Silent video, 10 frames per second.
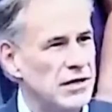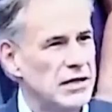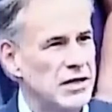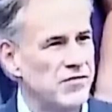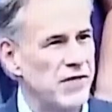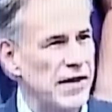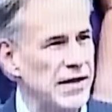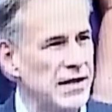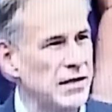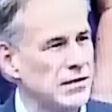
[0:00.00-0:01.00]

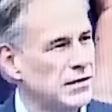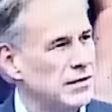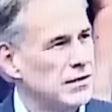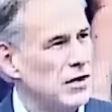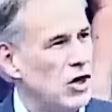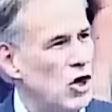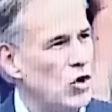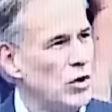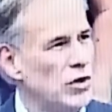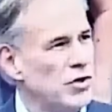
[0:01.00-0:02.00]
convening
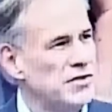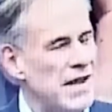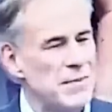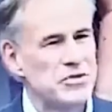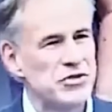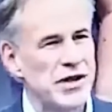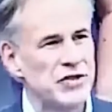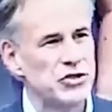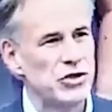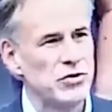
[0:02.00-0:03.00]
only on the topics that I
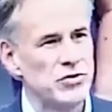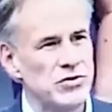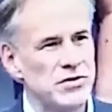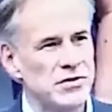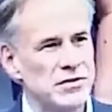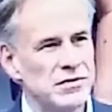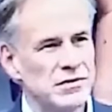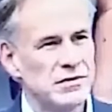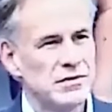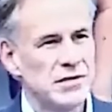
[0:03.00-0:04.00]
choose
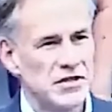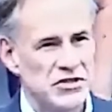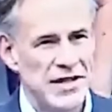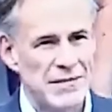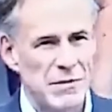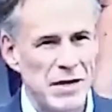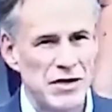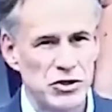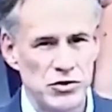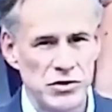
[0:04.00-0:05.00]
at the time of my
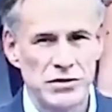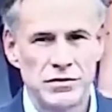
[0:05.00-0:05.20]
choosing.